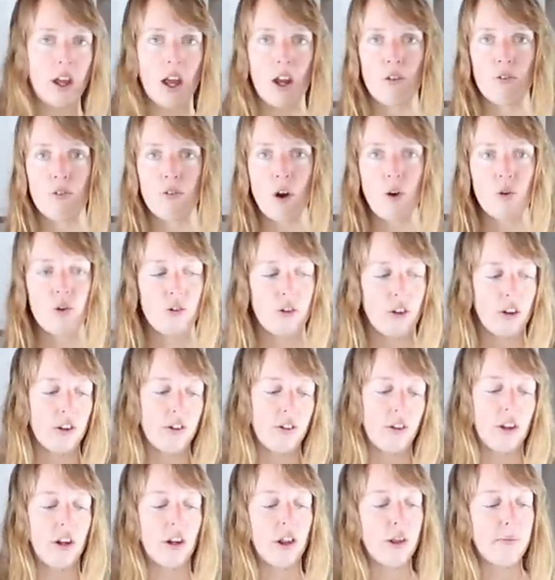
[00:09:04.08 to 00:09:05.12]
like
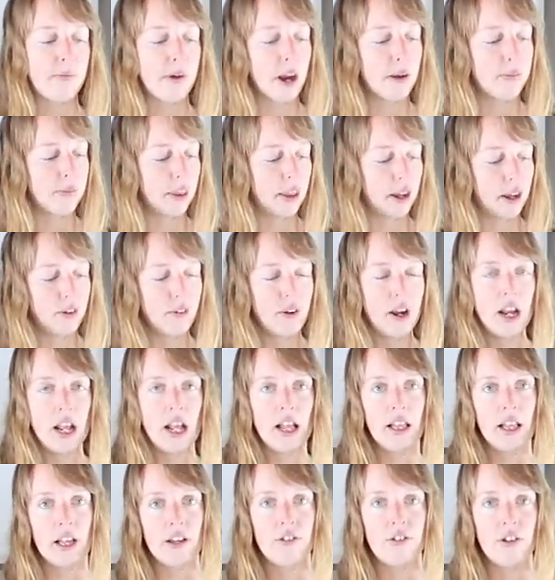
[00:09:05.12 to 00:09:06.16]
roses," and at the bottom of the
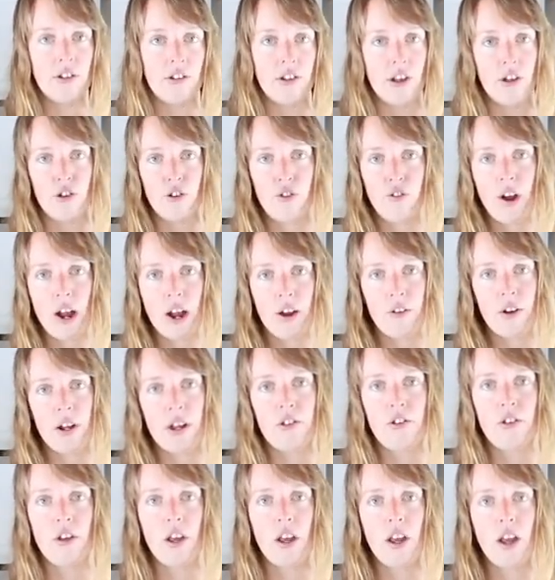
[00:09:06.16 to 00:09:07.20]
ingredient list it says
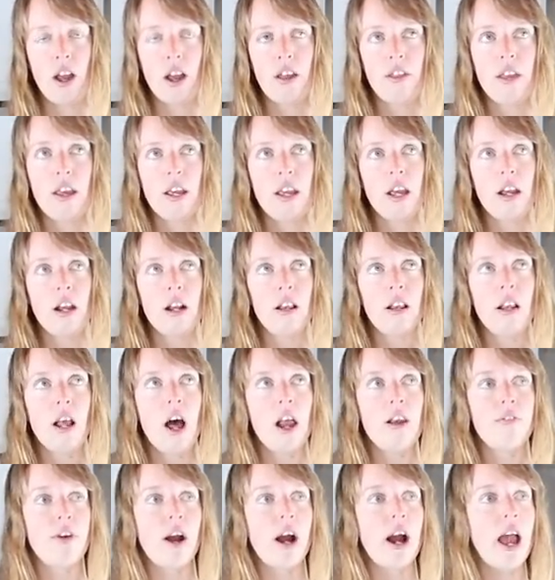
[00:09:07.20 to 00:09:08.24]
fragrance. I think in a
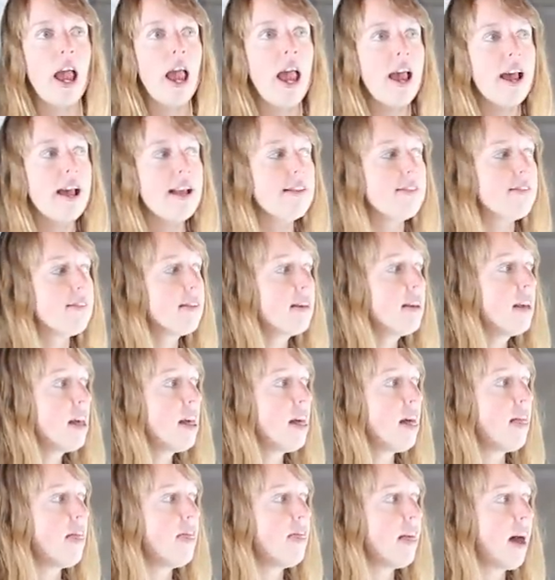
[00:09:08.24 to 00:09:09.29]
lot of our heads
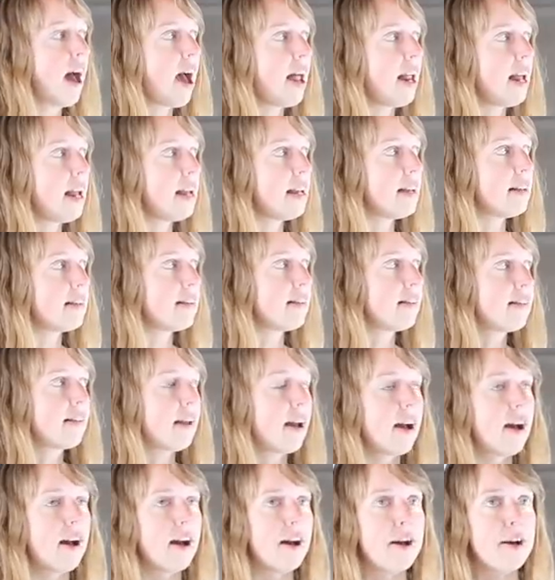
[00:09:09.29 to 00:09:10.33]
that is.
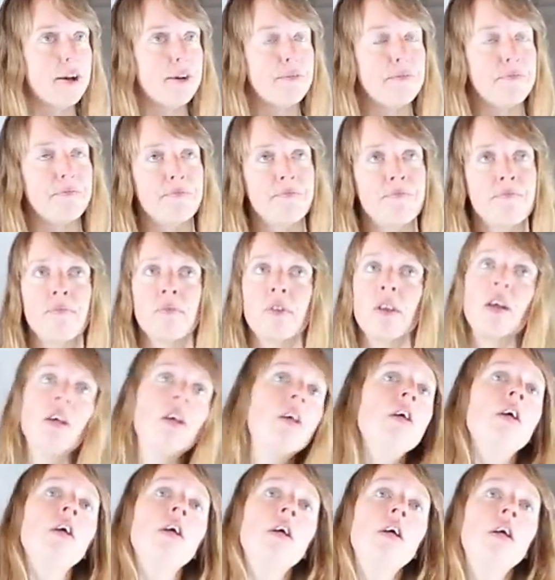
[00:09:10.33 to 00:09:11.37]
Um,
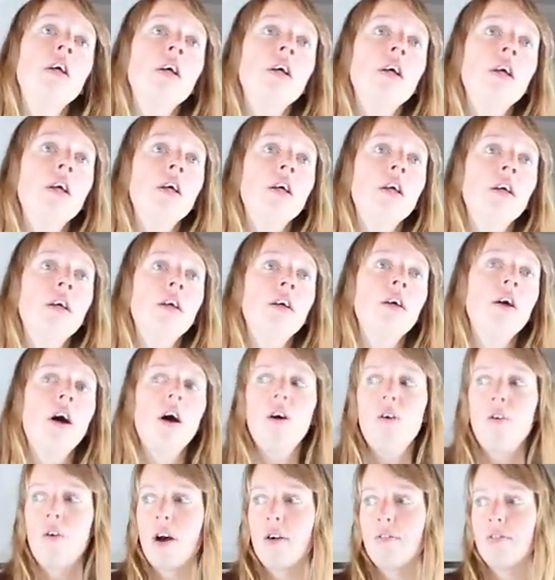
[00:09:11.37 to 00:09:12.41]

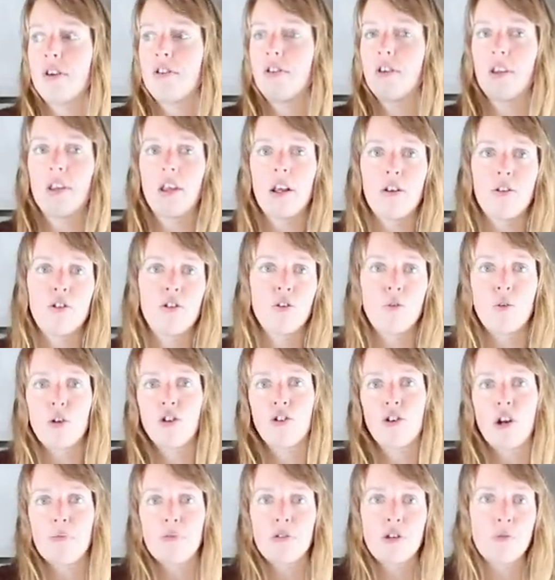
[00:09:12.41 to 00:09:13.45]
oh, obviously they
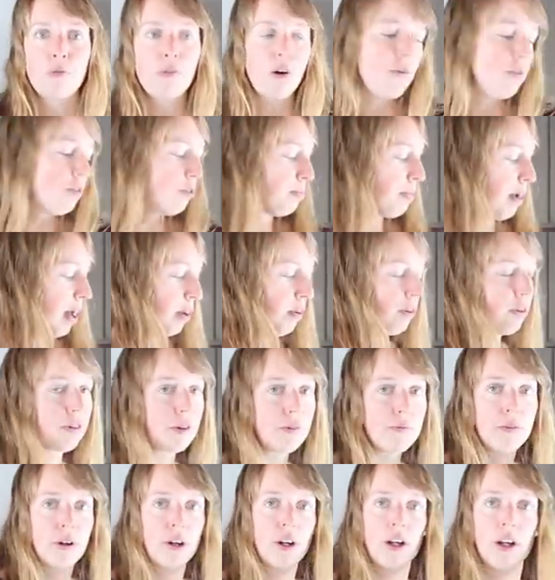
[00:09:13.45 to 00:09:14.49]
squished up some rose petals
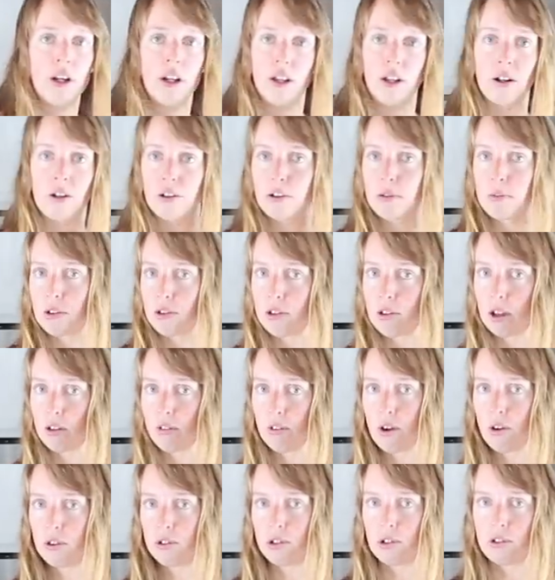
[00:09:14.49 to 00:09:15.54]
and put it in there. It smells like
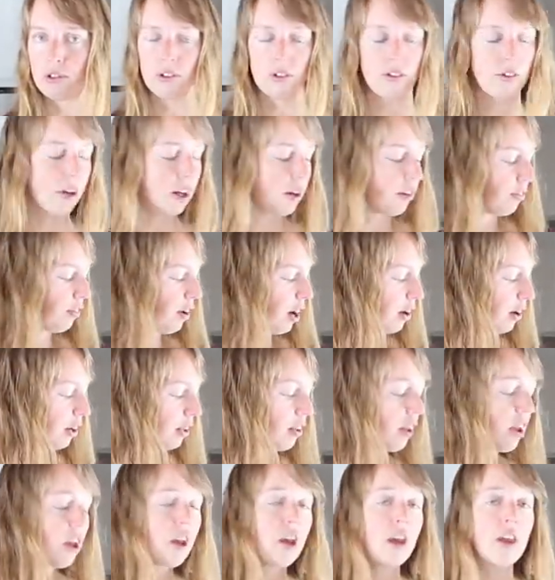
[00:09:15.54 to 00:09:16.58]
roses. It's got a
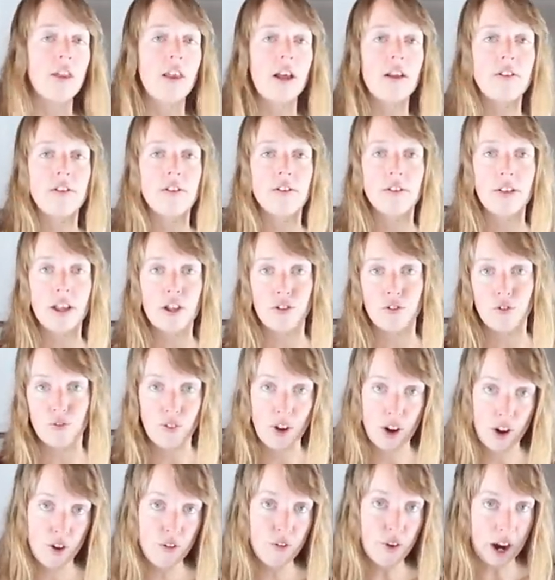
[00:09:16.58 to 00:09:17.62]
fragrance. That's that's
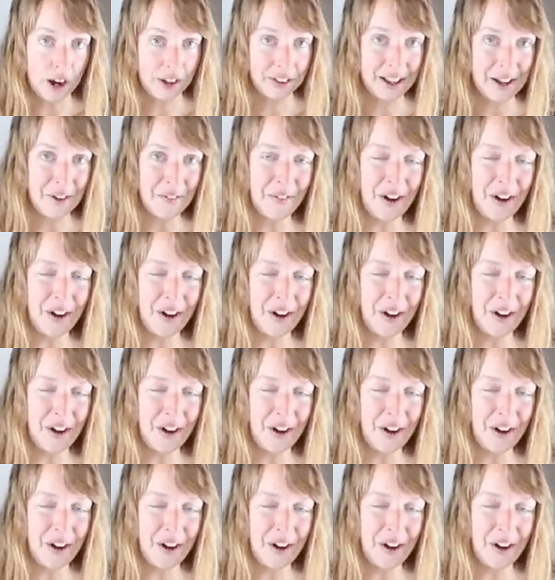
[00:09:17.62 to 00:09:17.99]
very rarely